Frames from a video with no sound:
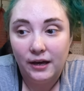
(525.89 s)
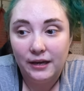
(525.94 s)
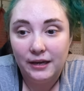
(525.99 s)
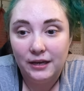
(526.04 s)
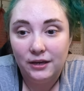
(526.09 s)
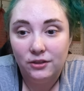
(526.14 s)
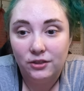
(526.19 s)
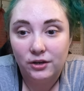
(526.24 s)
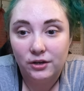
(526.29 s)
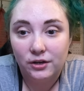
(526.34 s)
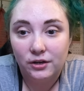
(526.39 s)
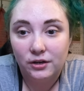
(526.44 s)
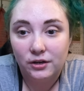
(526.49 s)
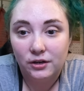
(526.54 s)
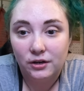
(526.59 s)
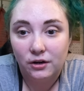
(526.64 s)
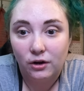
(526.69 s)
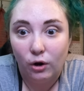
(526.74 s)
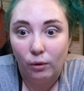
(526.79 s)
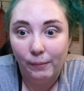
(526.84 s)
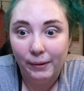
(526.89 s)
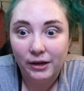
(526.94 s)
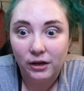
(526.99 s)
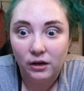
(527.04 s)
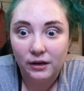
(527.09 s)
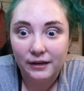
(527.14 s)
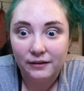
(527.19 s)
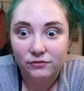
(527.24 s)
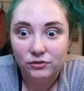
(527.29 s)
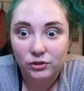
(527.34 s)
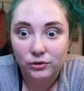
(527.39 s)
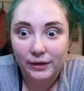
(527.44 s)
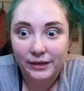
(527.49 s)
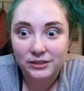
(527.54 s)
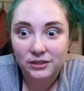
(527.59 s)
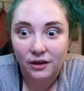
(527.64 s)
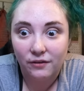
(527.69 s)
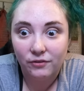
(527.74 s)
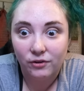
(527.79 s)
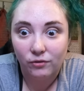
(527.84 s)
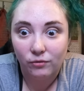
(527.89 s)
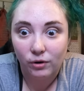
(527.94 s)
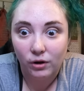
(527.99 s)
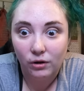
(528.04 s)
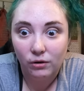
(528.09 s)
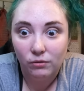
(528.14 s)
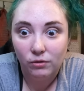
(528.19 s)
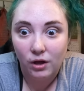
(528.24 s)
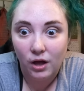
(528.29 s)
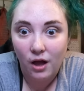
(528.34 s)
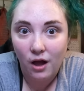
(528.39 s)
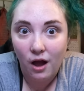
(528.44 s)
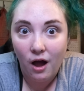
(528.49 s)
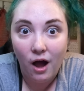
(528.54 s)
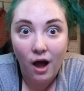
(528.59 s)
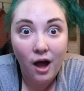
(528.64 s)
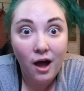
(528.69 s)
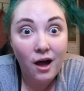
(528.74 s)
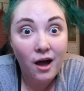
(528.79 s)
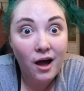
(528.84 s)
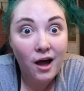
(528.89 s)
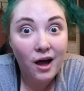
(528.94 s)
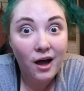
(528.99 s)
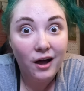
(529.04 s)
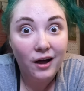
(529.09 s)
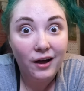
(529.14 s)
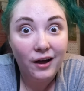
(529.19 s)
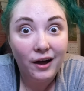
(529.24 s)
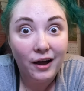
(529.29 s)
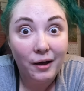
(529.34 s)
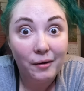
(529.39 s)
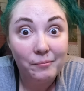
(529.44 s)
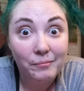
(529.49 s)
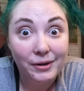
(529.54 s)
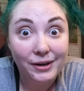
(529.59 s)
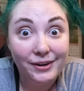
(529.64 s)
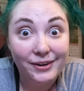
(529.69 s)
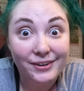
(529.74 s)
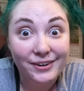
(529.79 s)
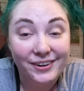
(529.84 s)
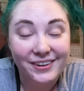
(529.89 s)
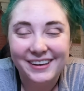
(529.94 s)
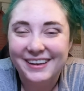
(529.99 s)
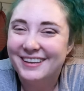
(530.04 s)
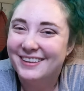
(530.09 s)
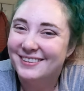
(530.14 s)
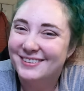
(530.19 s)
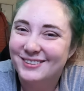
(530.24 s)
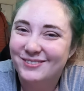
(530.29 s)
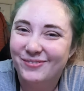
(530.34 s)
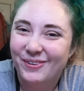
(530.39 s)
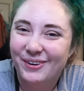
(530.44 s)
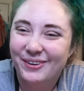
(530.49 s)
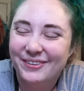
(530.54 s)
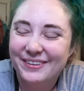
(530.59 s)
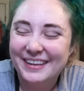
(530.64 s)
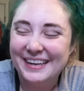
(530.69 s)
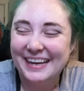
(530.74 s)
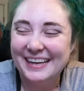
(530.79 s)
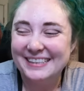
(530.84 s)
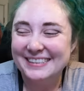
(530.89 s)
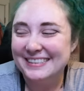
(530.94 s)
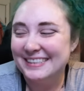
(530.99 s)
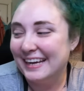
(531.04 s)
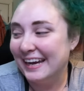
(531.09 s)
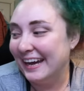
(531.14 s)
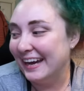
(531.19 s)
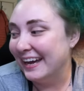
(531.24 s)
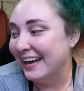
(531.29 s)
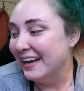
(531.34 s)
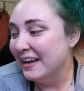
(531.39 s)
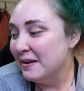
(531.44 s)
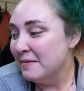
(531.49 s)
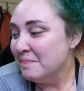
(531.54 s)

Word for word: either, oh my god, I have 2 days off in a row, a miracle, either tomorrow or the next day.